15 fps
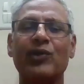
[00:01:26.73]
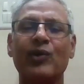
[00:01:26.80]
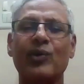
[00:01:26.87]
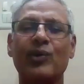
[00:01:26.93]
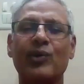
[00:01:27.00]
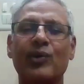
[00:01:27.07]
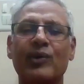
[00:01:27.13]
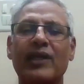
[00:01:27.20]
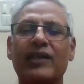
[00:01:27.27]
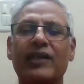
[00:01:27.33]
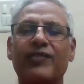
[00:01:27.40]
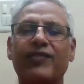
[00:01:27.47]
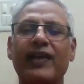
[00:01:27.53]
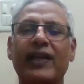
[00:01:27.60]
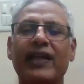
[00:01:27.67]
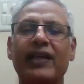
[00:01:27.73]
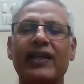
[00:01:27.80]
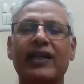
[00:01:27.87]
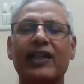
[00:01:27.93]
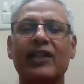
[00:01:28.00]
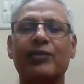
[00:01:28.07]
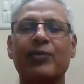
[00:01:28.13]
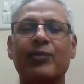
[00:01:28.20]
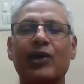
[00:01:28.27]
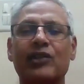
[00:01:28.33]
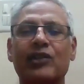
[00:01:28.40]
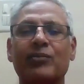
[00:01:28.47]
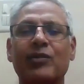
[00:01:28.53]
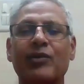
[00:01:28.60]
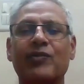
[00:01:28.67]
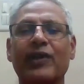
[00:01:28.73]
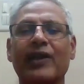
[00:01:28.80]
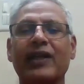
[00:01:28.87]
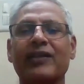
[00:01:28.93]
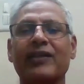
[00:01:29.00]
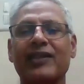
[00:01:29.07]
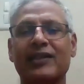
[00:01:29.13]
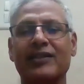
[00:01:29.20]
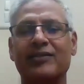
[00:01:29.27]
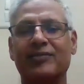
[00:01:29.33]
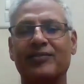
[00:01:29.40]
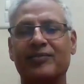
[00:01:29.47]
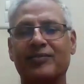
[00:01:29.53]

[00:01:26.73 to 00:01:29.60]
to know that failure is possible for anyone.